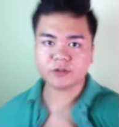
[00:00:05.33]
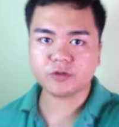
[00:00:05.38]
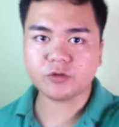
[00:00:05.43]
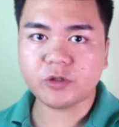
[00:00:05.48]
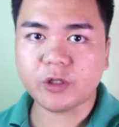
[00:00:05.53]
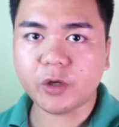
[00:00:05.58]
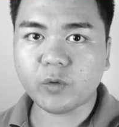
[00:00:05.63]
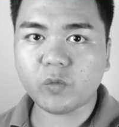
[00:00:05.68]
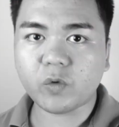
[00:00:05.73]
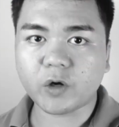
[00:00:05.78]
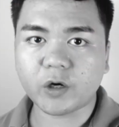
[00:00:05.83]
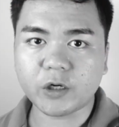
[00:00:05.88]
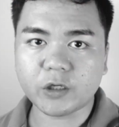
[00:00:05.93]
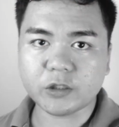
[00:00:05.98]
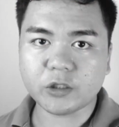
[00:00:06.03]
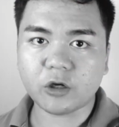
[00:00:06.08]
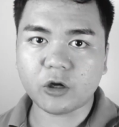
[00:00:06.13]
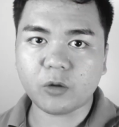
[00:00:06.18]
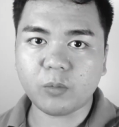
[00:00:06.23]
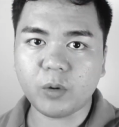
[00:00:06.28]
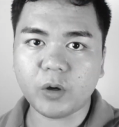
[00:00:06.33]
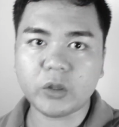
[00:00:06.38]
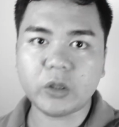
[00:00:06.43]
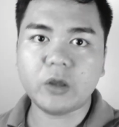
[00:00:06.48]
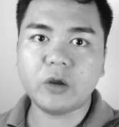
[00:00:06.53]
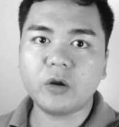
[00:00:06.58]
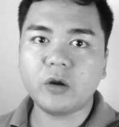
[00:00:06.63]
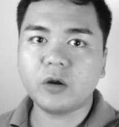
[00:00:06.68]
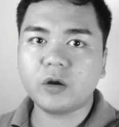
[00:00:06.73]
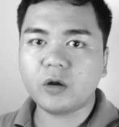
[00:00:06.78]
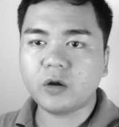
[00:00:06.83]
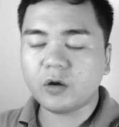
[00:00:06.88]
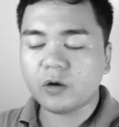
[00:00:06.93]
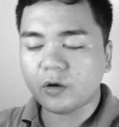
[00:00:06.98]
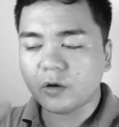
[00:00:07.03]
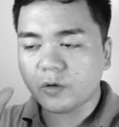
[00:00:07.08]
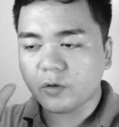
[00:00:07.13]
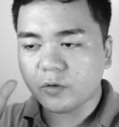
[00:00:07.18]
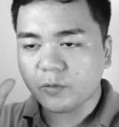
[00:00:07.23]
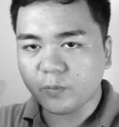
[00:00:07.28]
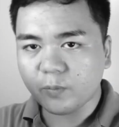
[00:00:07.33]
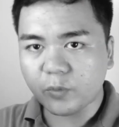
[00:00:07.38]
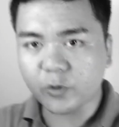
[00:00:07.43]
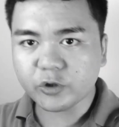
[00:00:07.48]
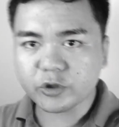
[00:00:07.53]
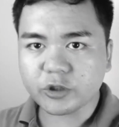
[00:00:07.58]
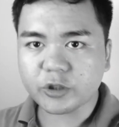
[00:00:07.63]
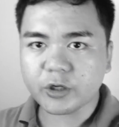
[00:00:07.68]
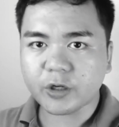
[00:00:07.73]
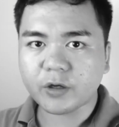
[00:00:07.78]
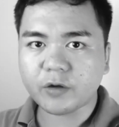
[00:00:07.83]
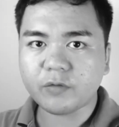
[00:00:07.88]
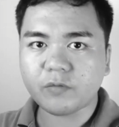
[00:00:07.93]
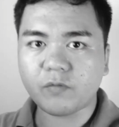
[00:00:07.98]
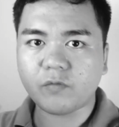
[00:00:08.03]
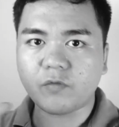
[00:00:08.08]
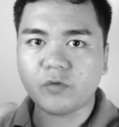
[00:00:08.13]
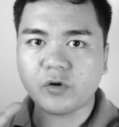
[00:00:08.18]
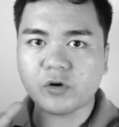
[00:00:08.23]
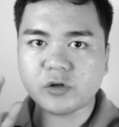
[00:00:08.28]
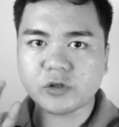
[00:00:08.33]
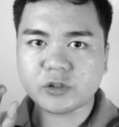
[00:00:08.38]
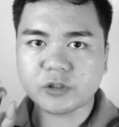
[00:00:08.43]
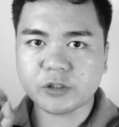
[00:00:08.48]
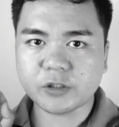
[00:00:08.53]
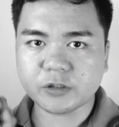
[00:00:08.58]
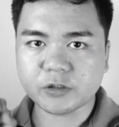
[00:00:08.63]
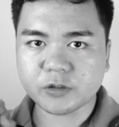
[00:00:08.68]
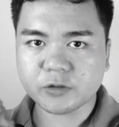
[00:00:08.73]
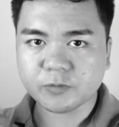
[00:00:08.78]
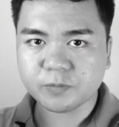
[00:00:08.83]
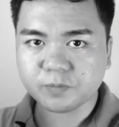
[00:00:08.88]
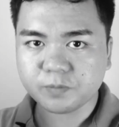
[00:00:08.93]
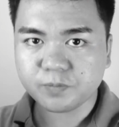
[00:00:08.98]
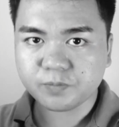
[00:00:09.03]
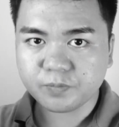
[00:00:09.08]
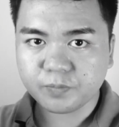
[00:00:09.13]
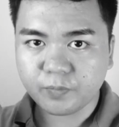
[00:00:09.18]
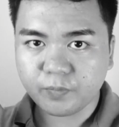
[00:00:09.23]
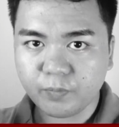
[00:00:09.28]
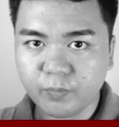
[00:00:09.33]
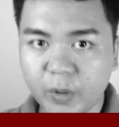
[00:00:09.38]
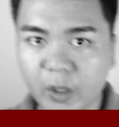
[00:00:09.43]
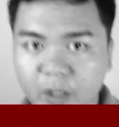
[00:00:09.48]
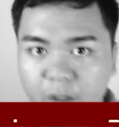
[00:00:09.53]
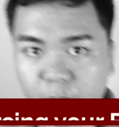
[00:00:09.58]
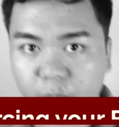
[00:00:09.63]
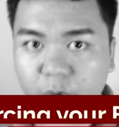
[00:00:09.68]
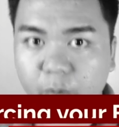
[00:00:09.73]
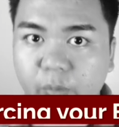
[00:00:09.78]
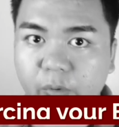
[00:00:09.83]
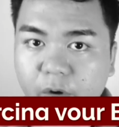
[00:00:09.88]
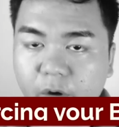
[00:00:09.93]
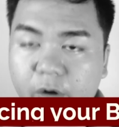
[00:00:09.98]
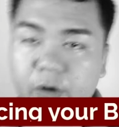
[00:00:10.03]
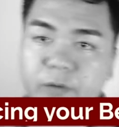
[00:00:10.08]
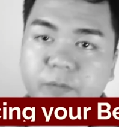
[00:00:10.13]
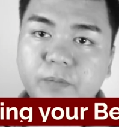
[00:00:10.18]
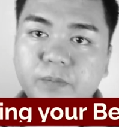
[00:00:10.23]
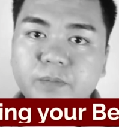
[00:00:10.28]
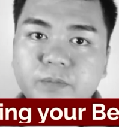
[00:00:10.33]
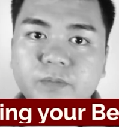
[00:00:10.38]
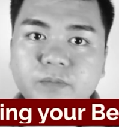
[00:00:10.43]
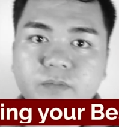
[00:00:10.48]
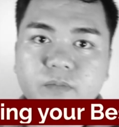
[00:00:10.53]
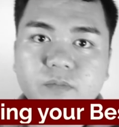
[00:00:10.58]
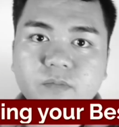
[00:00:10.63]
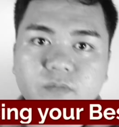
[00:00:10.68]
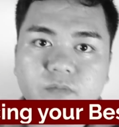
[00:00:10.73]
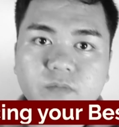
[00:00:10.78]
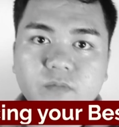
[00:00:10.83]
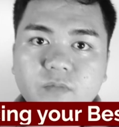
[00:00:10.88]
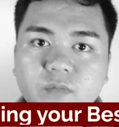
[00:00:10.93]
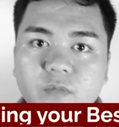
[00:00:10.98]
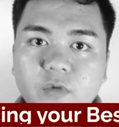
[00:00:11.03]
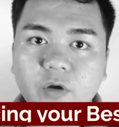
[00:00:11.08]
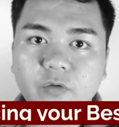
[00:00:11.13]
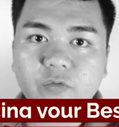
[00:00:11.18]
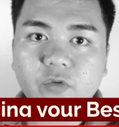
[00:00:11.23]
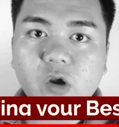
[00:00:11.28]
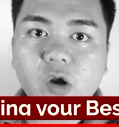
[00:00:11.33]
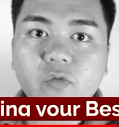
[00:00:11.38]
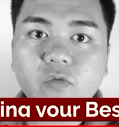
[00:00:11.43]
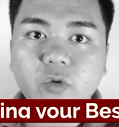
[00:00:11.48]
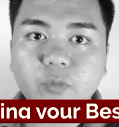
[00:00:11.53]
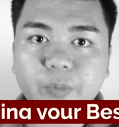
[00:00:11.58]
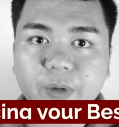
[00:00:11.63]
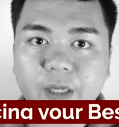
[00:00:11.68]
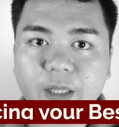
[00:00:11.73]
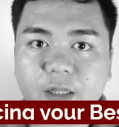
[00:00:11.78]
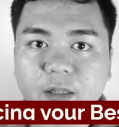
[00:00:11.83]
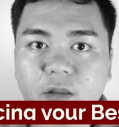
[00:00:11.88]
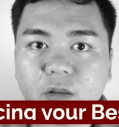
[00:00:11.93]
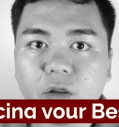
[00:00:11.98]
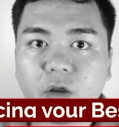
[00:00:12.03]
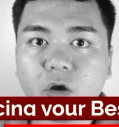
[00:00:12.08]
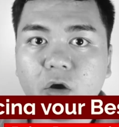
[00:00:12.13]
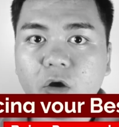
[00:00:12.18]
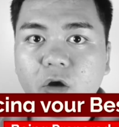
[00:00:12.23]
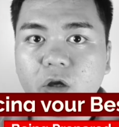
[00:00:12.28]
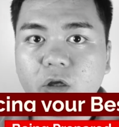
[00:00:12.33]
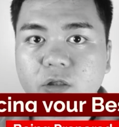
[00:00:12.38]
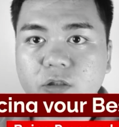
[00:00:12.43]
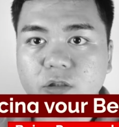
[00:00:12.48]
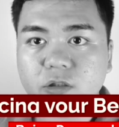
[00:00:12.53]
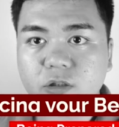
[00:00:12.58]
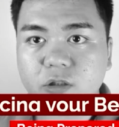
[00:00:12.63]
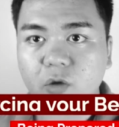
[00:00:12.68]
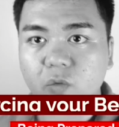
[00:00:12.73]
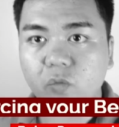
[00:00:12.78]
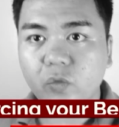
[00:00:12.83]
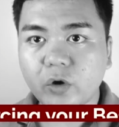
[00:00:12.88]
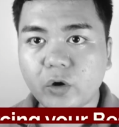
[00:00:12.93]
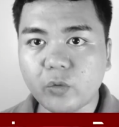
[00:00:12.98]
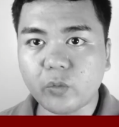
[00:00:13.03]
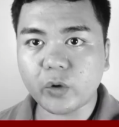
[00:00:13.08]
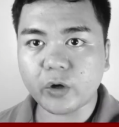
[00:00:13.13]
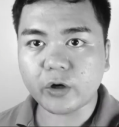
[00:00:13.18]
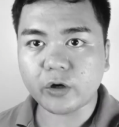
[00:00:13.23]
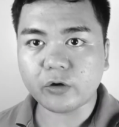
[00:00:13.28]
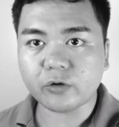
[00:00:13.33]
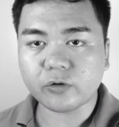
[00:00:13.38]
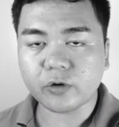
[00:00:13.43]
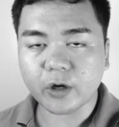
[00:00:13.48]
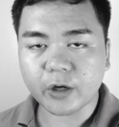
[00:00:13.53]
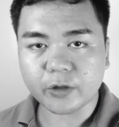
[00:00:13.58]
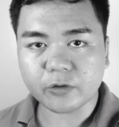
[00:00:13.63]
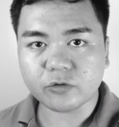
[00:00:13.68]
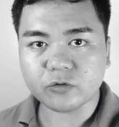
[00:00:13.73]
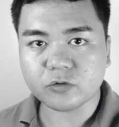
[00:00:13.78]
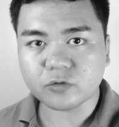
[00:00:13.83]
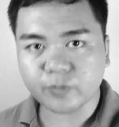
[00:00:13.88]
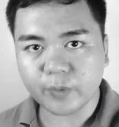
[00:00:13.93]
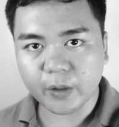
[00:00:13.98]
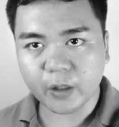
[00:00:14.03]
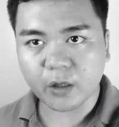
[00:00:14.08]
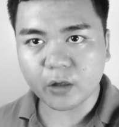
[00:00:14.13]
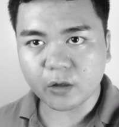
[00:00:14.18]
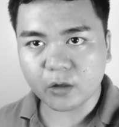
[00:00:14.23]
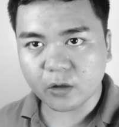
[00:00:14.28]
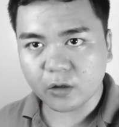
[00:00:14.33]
Today we're going to talk about pushing versus being prepared. Have you ever been somewhere where you're trying to speak